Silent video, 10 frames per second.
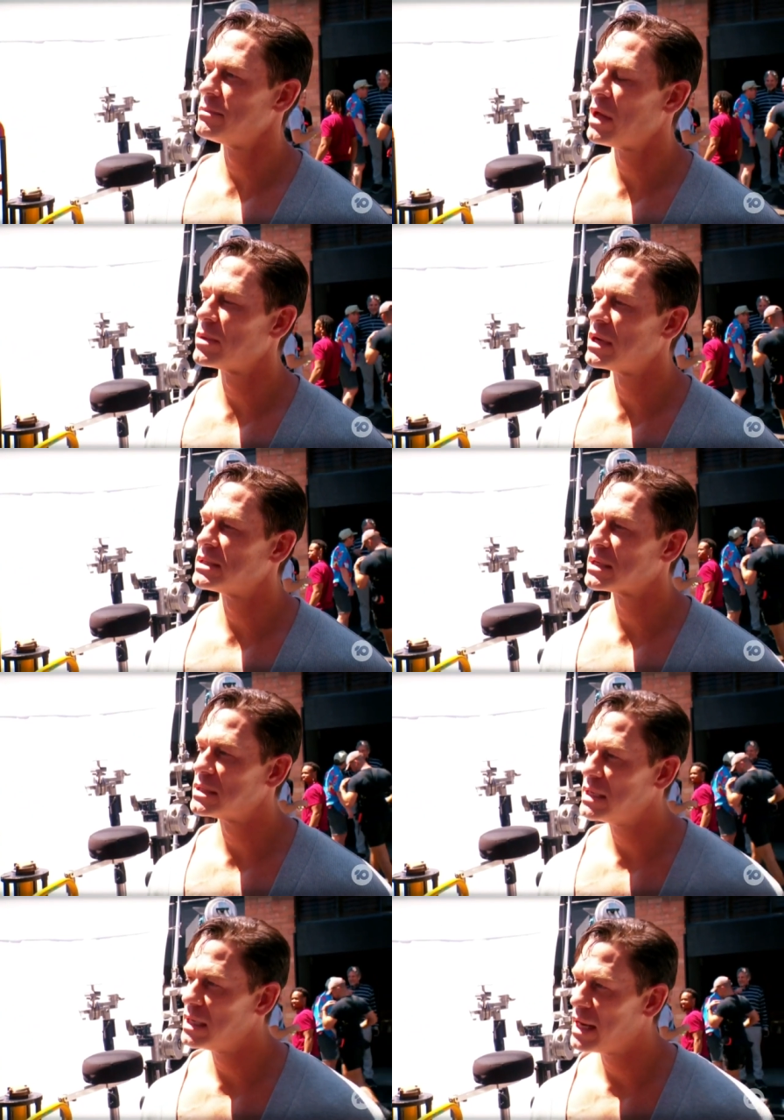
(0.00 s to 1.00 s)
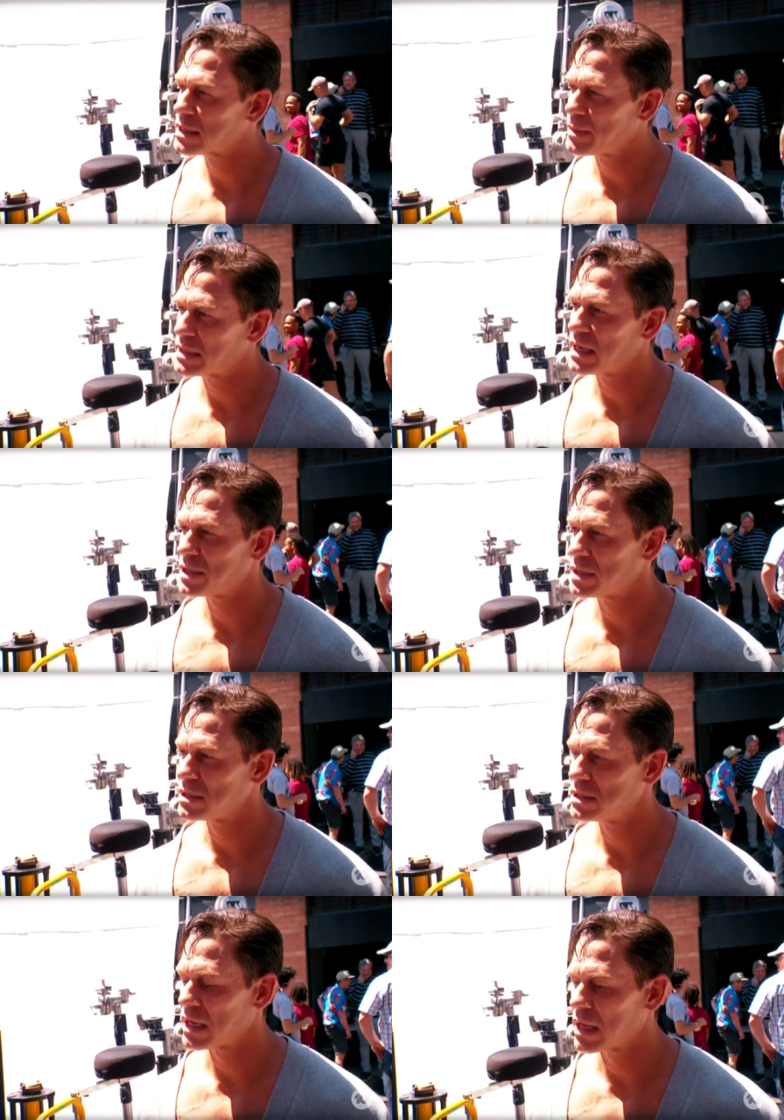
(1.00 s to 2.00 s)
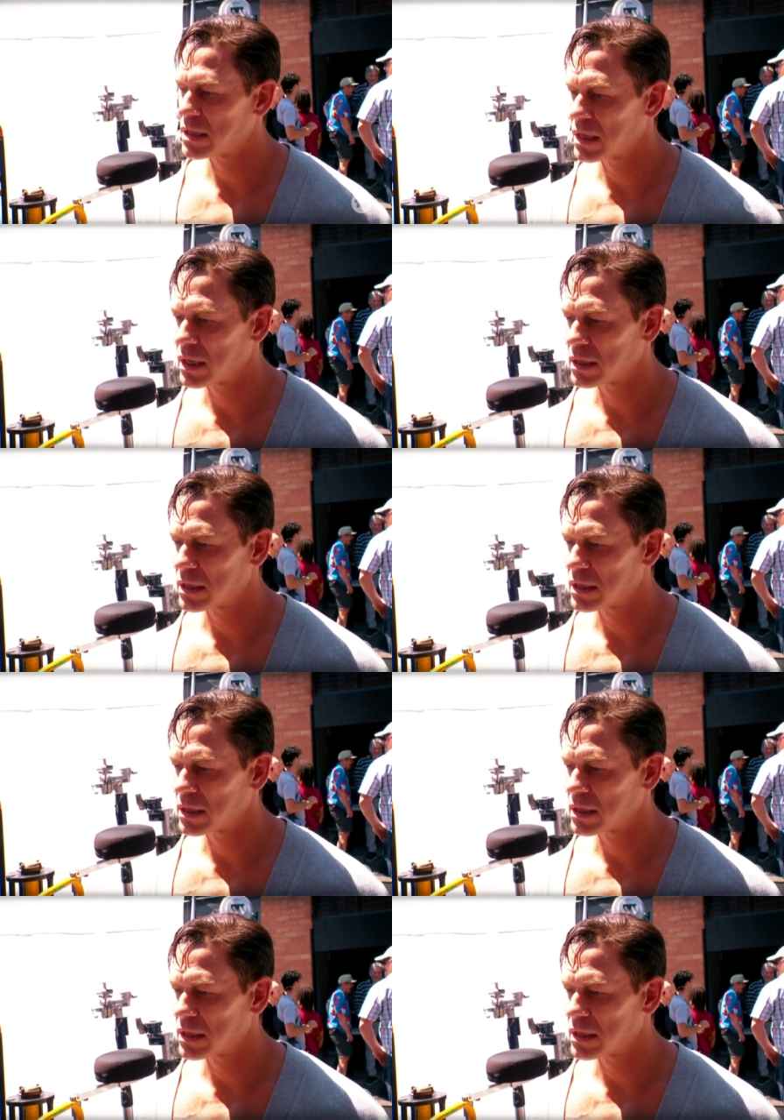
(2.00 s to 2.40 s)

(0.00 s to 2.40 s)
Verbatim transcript: Melbourne has exceeded expectations, and I think